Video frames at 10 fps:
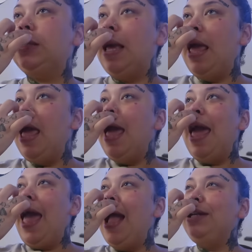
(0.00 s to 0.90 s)

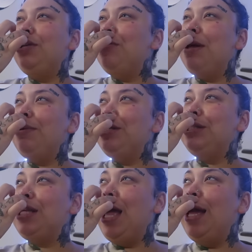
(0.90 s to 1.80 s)
And you know what I'm
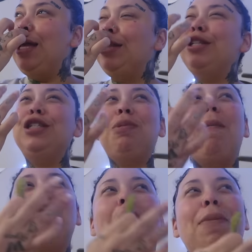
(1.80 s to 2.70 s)
gonna say, and this is
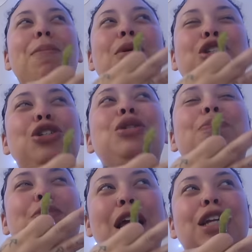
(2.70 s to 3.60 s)
probably why people choose
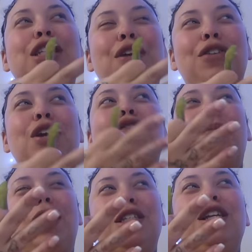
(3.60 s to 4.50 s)
negativity over
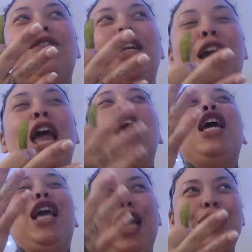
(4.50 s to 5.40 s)
positivity.
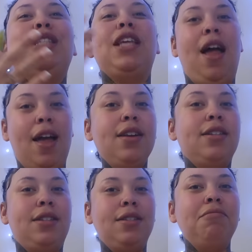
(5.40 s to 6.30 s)
It
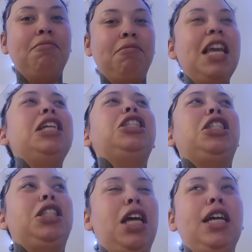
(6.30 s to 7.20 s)
sucks. It
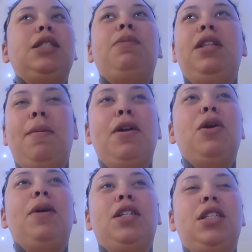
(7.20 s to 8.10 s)
sucks being the
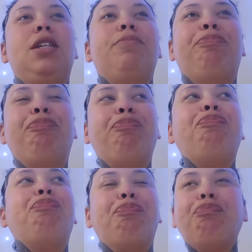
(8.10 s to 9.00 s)
bigger person.
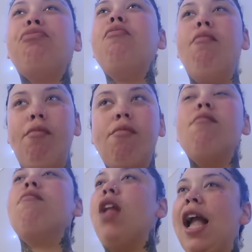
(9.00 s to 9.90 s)

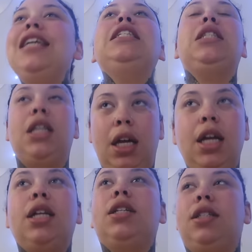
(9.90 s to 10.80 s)
It
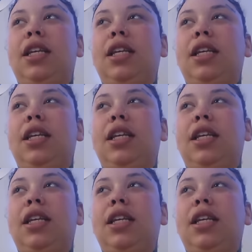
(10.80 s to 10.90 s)
sucks.